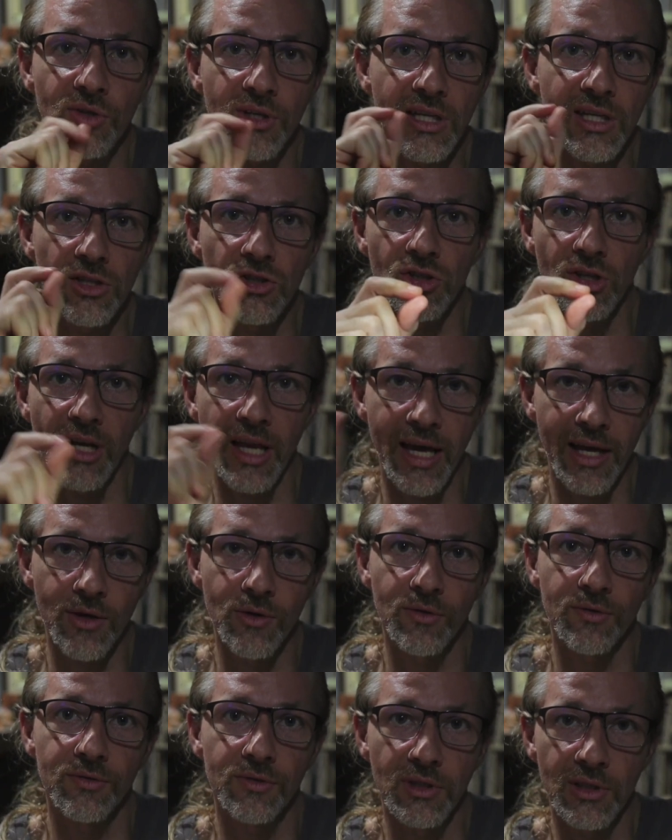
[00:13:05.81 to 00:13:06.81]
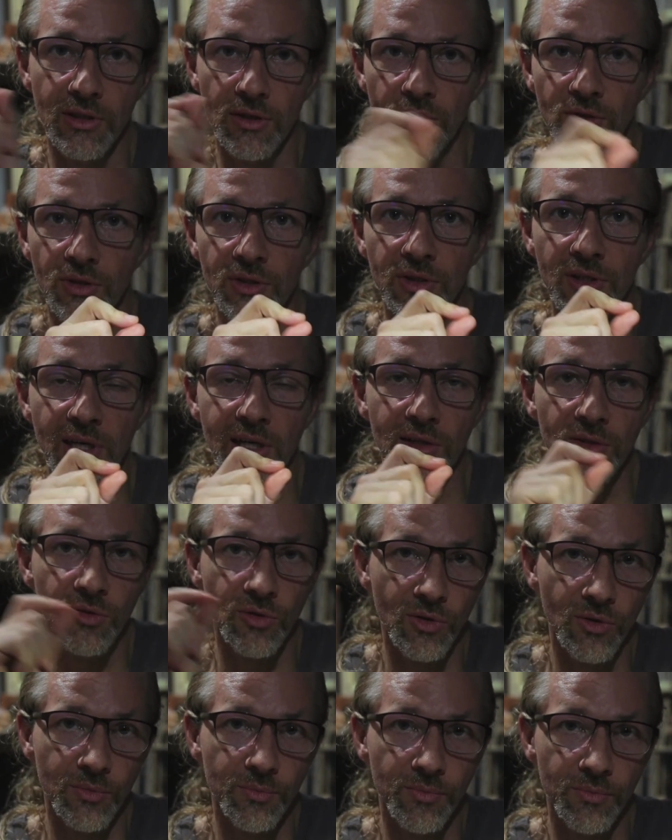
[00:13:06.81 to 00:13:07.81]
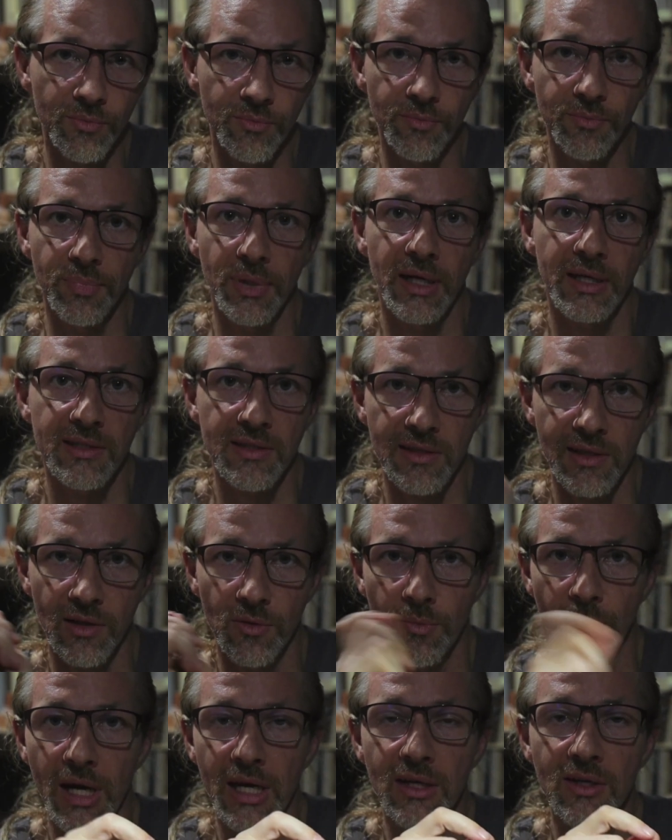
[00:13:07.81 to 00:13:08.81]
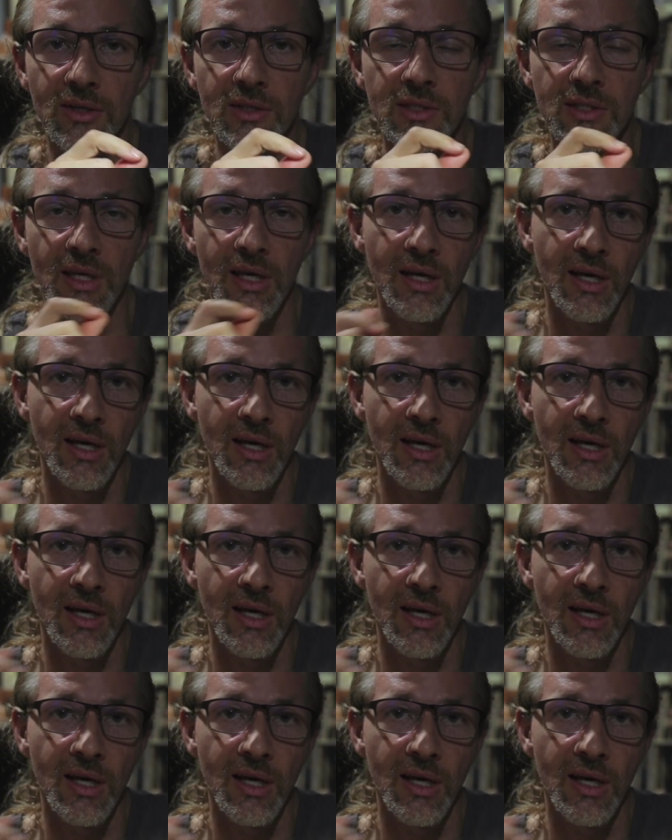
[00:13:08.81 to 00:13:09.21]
each leg of the conductor, plus and minus,